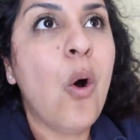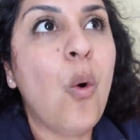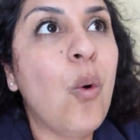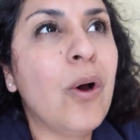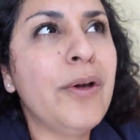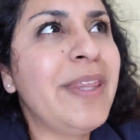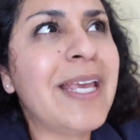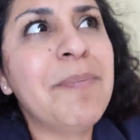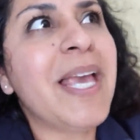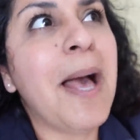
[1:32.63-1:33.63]
or
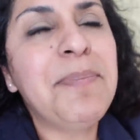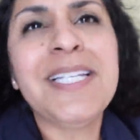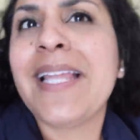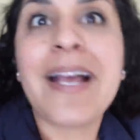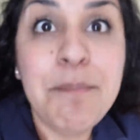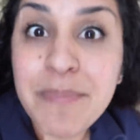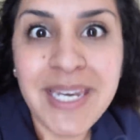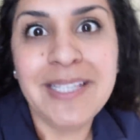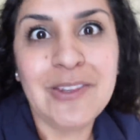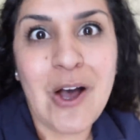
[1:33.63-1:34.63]
they can be up to like a
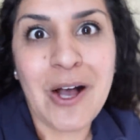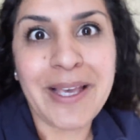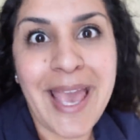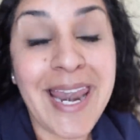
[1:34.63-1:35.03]
minute long.